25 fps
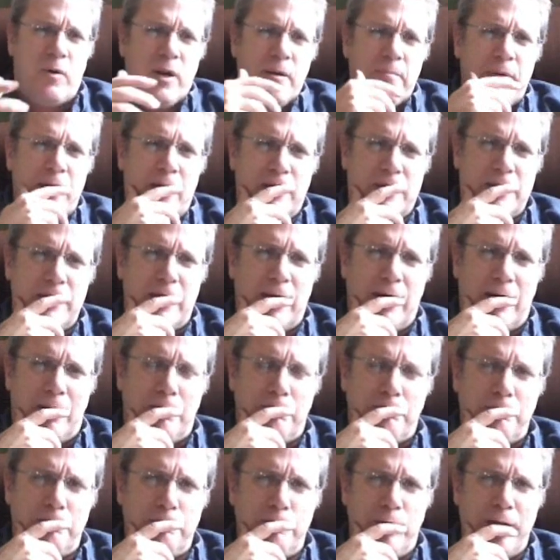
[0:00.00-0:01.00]
What
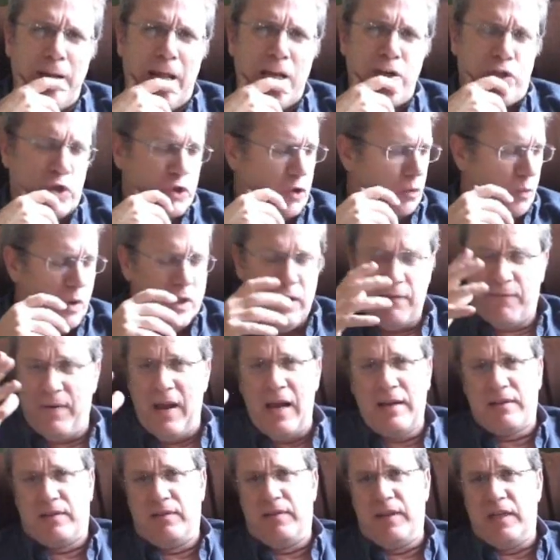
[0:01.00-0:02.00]
about relational? Well, the
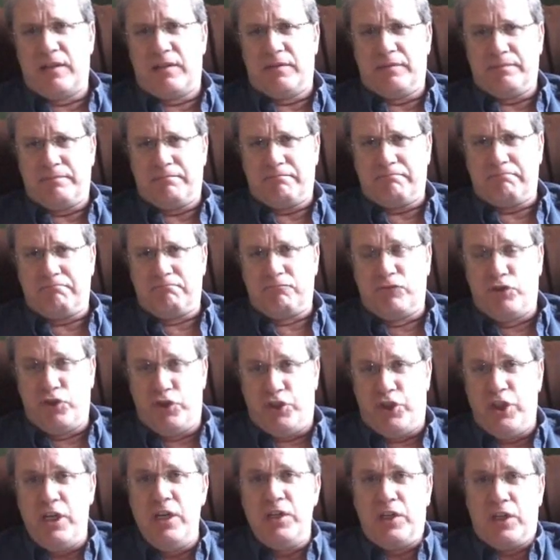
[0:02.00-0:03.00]
fact that
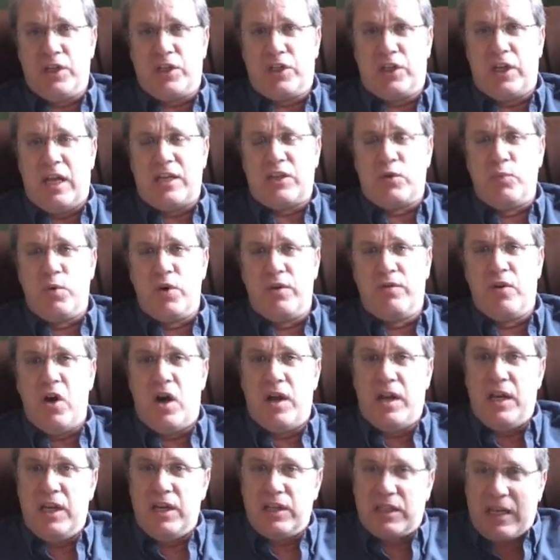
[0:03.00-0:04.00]
Jesus, as the Word of
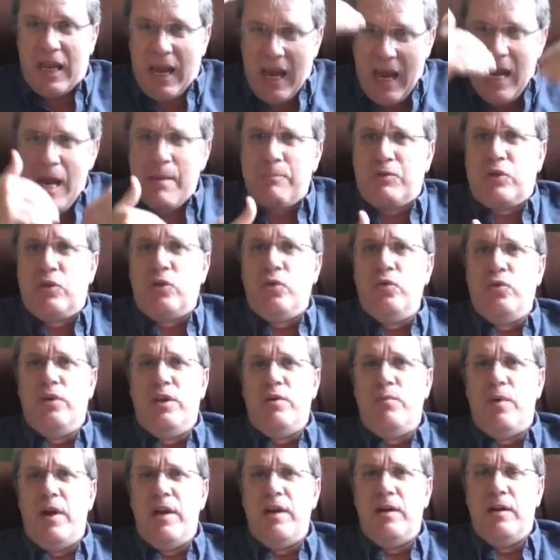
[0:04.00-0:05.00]
God, is
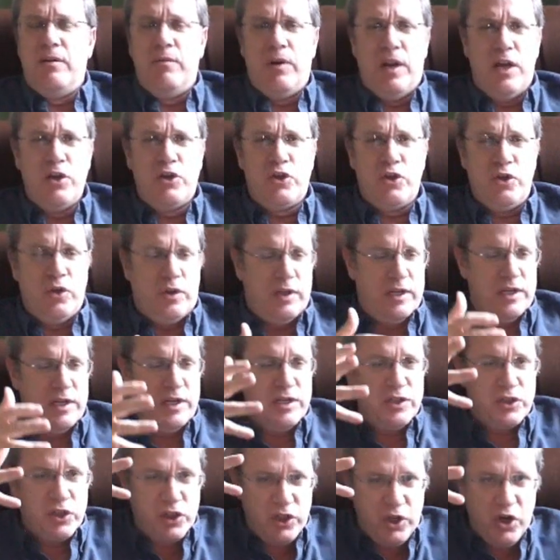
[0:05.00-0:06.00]
absolutely relational.
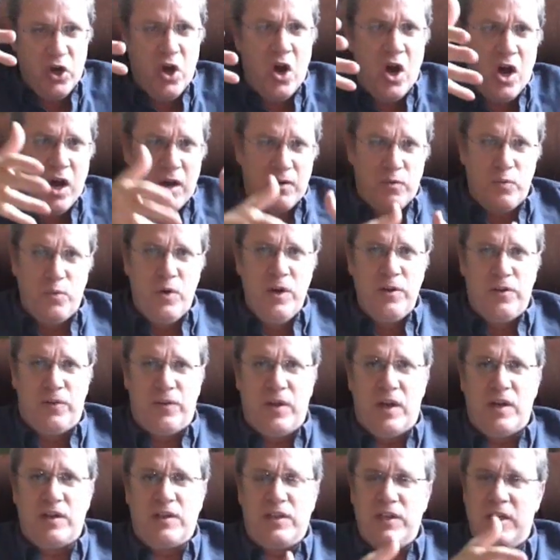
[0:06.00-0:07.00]
It is God
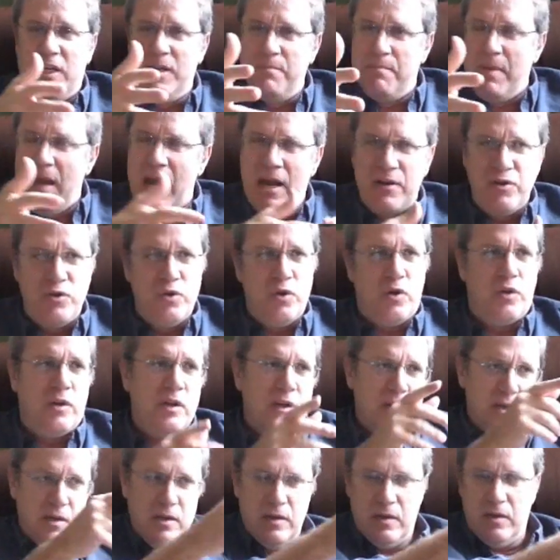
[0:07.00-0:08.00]
with us,
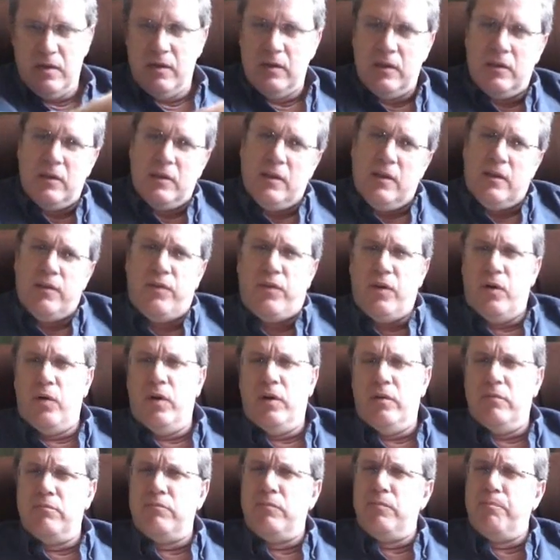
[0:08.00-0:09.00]
Emmanuel.
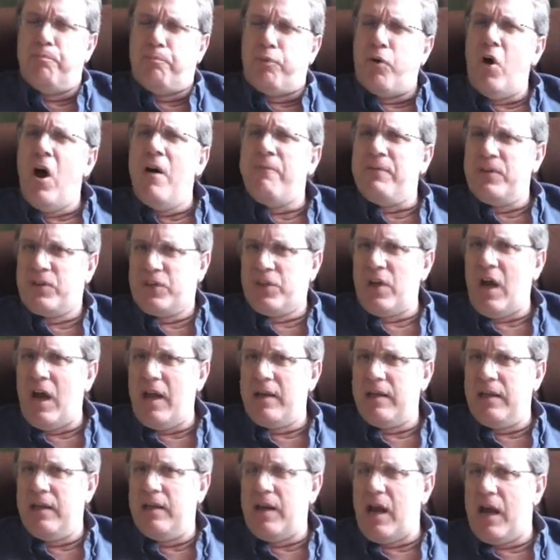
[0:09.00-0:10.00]

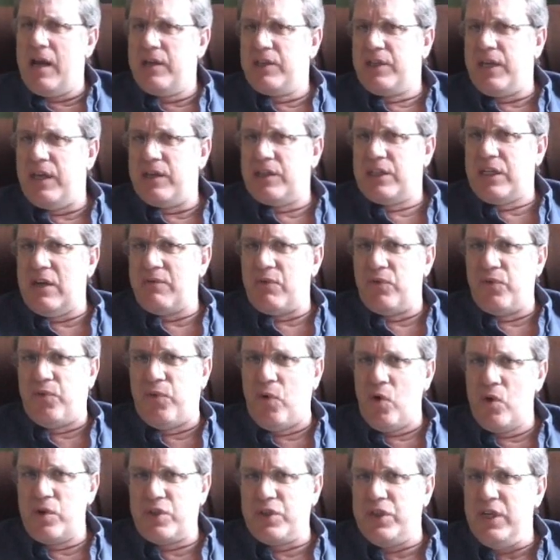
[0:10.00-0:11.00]
Prophesied in Isaiah
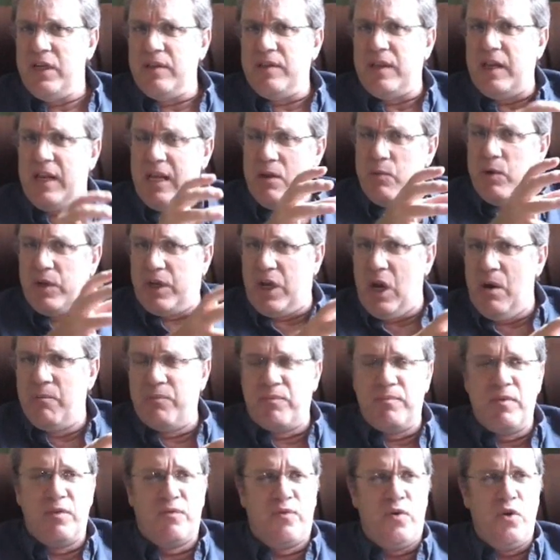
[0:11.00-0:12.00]
7:14 that He would
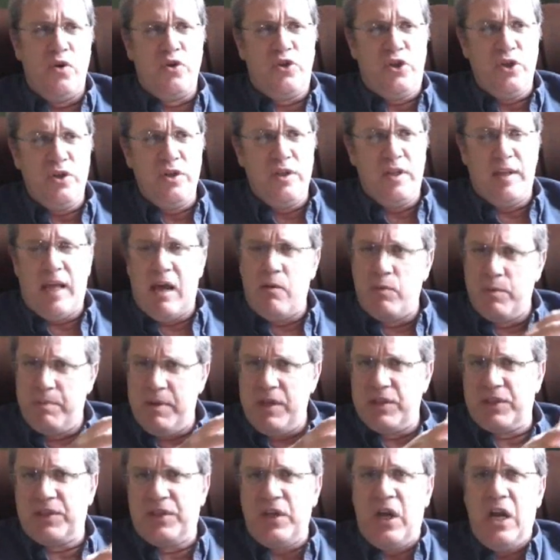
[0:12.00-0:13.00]
come from a virgin, and that would
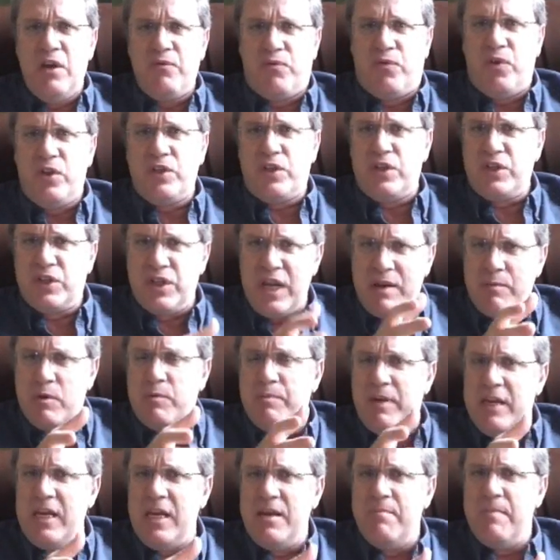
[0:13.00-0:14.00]
be a sign for us. His name
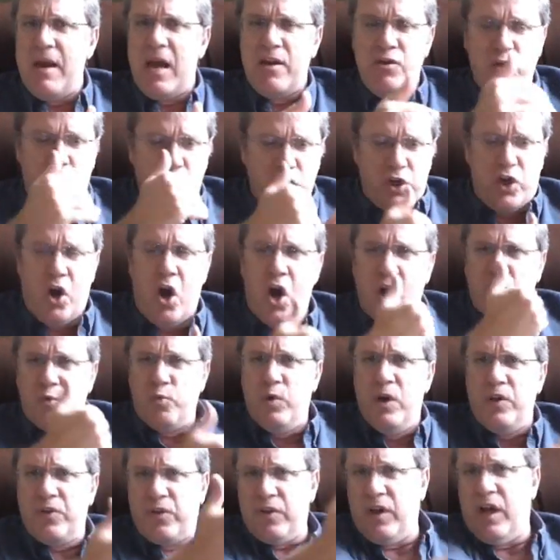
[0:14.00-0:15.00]
would be Emmanuel,
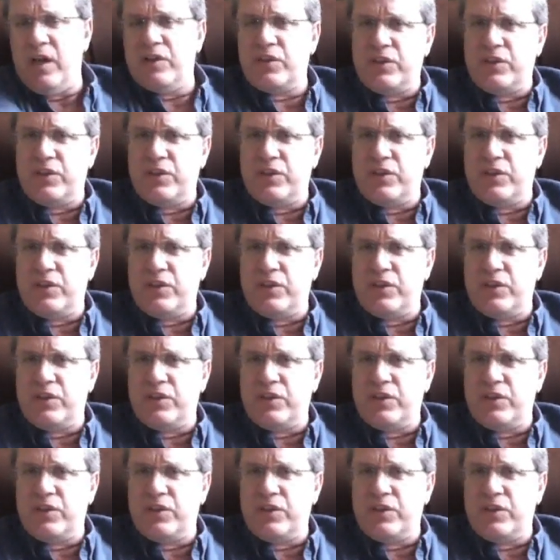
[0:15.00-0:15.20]
God with